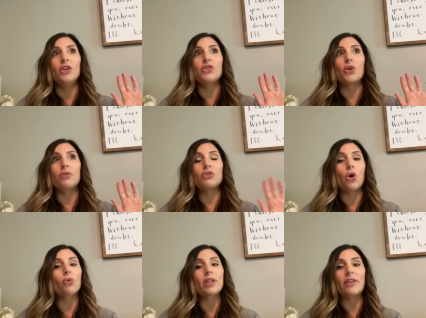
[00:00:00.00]
So
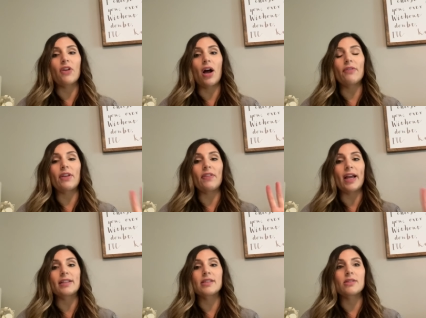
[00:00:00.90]
totally thought that
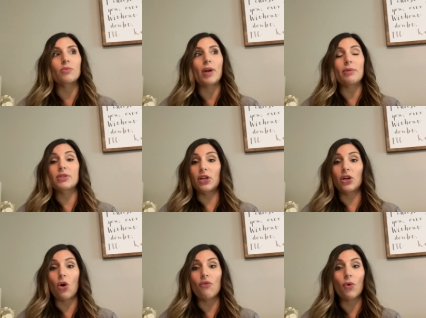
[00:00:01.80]
that's what I was going to
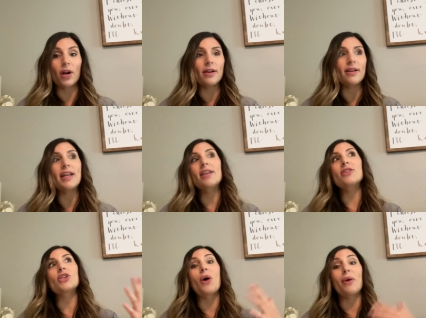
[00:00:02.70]
go for. And
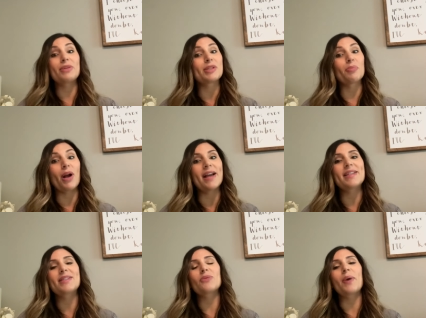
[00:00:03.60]
so I was
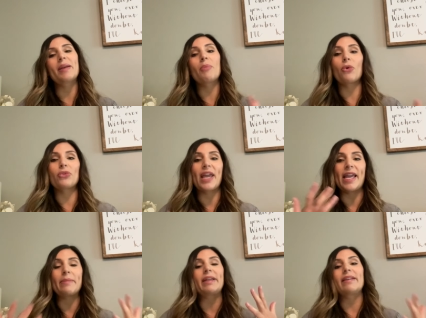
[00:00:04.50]
surprised when both
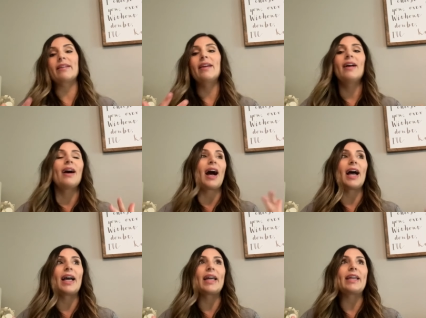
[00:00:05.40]
came and
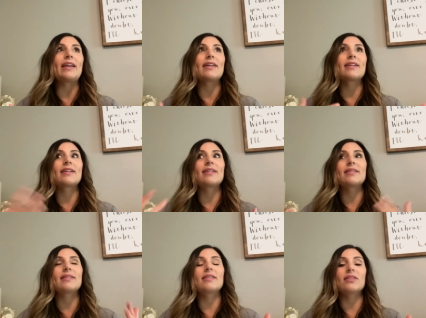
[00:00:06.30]
I
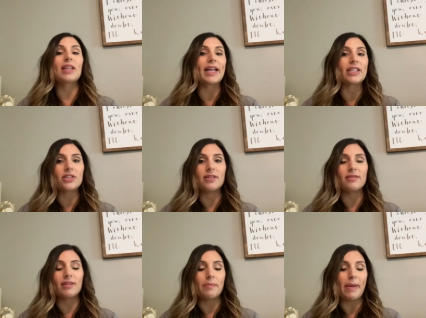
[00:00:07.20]
liked
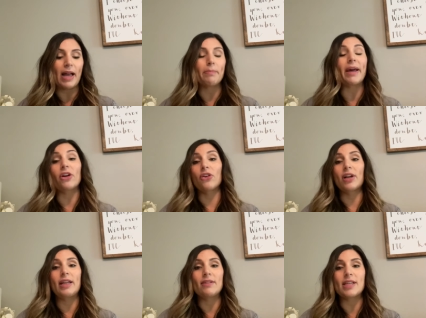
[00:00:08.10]
the bag better
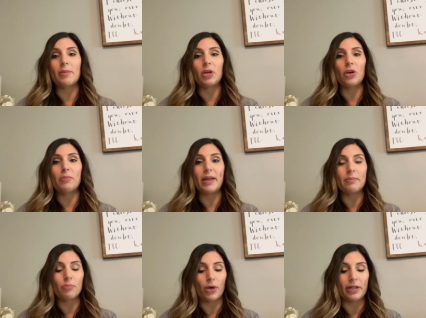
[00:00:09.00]
in the Damier Ben
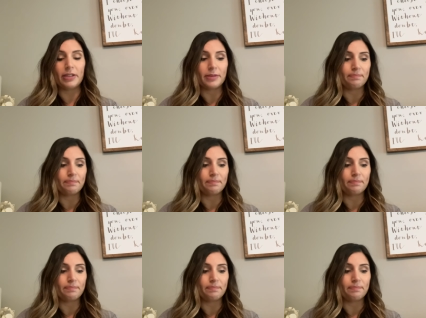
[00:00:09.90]
print.